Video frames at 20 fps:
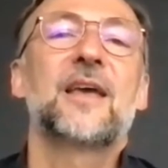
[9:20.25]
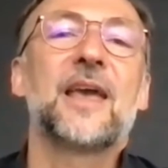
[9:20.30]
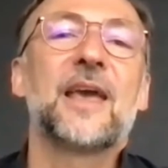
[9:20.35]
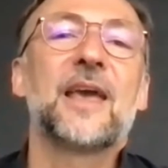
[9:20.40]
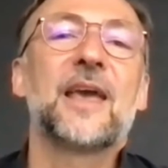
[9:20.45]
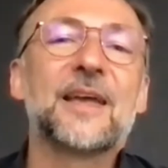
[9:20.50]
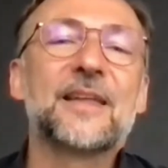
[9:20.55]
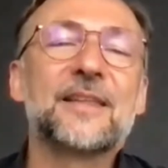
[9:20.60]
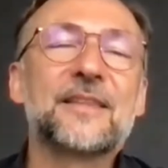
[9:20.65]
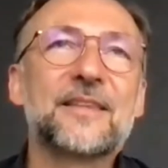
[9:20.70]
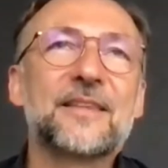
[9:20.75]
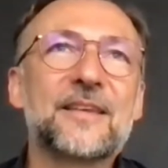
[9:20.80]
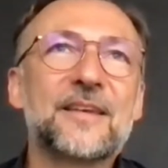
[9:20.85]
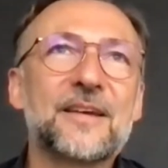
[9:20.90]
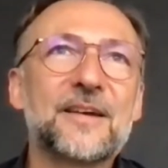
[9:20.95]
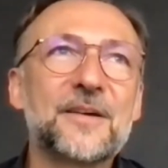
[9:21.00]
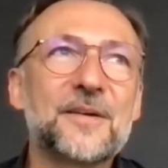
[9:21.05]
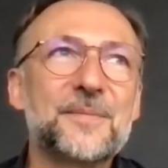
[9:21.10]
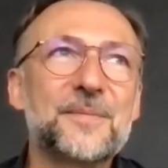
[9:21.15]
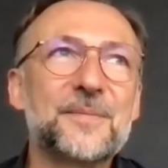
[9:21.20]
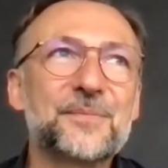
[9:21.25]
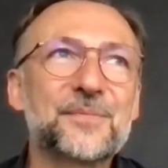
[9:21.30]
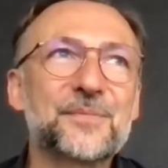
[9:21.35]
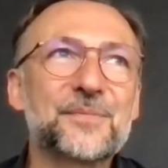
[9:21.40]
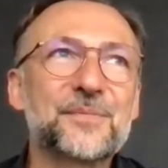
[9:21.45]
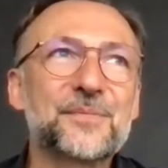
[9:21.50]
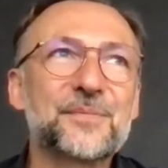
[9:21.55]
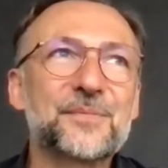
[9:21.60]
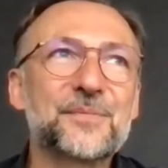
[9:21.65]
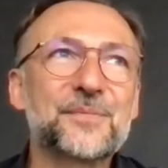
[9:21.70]
And
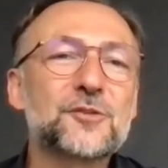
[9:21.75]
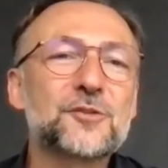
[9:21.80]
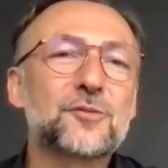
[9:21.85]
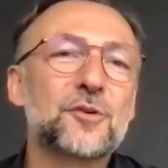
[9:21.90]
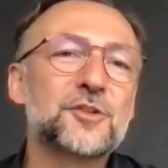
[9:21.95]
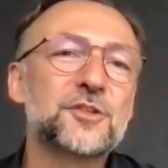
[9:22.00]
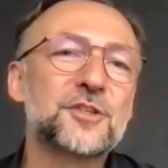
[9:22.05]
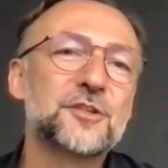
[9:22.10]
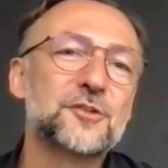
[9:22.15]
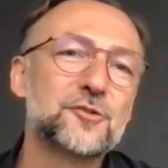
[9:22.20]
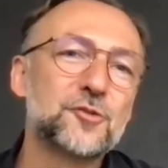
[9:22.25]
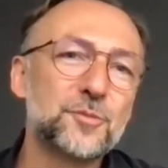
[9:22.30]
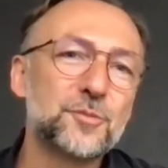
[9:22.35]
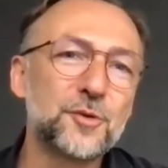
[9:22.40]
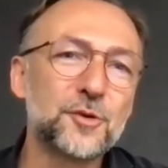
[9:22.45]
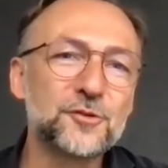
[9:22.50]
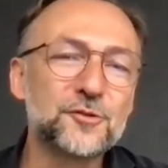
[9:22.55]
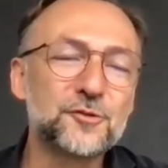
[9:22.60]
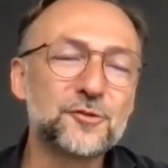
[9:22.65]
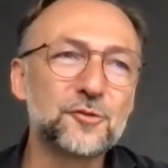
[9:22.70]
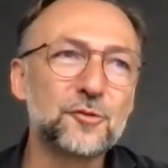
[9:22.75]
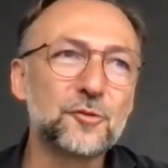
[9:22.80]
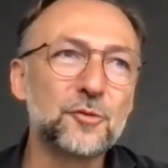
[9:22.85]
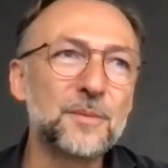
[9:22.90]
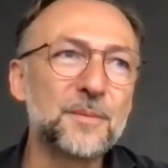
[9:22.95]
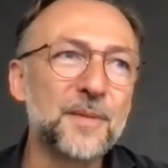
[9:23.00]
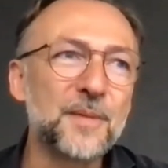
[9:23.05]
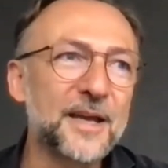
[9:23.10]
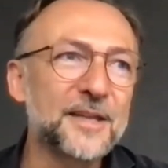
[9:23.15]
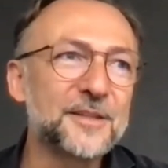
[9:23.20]
this watch is supposed to
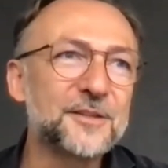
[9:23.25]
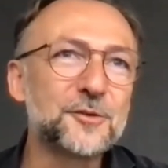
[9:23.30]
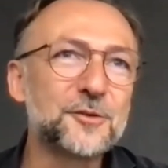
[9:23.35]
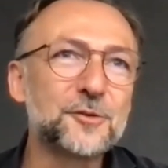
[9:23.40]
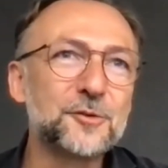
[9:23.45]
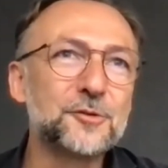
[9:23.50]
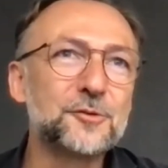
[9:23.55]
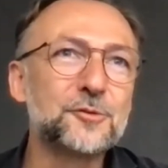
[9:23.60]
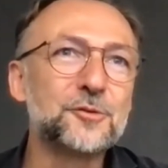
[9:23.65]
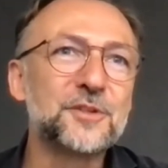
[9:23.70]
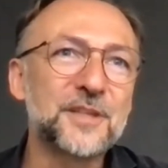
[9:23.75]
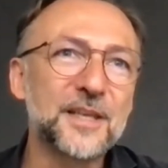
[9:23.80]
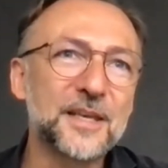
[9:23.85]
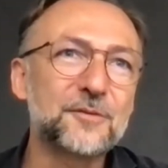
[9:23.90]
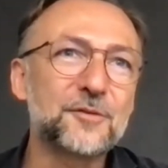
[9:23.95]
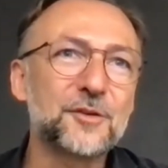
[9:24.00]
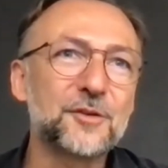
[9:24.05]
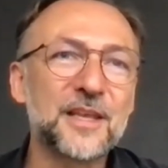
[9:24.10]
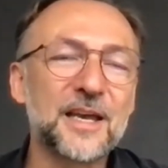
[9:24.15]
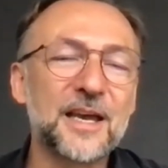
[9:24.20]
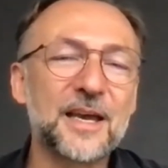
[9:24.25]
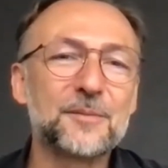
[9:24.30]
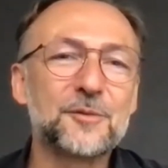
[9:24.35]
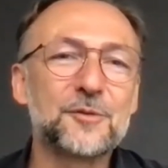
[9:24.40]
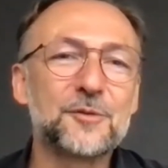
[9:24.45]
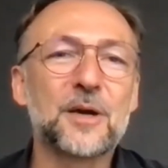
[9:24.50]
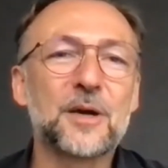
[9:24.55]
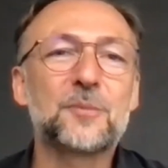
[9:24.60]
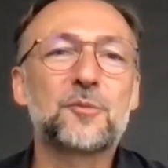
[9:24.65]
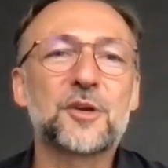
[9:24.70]
remind you to take the time
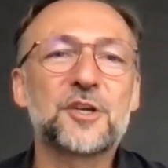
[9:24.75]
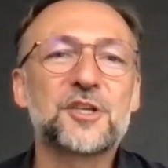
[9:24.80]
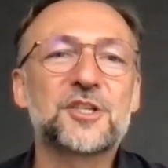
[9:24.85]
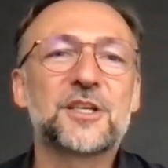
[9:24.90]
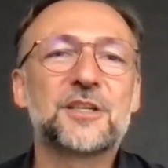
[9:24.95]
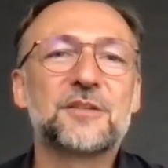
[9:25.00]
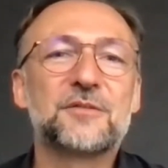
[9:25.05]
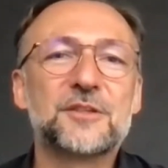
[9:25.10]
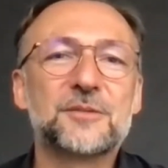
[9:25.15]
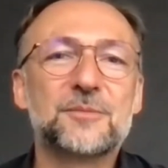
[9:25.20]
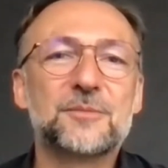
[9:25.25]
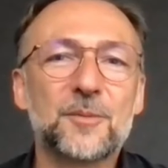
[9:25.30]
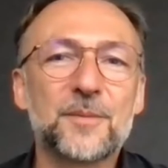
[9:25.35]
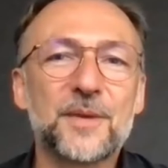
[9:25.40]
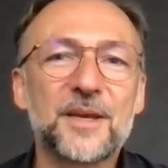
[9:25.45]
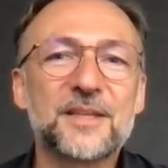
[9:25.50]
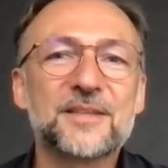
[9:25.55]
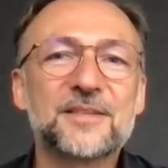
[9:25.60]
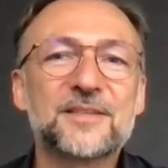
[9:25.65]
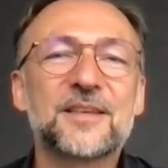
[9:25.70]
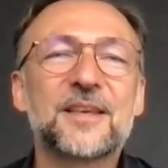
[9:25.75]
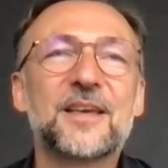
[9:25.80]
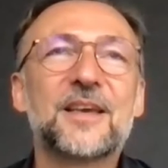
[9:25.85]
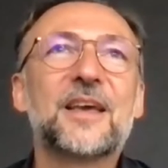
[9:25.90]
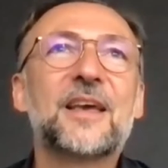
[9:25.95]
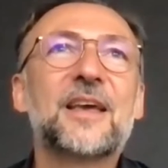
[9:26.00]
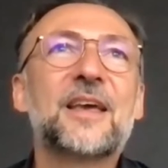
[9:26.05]
to appreciate these moments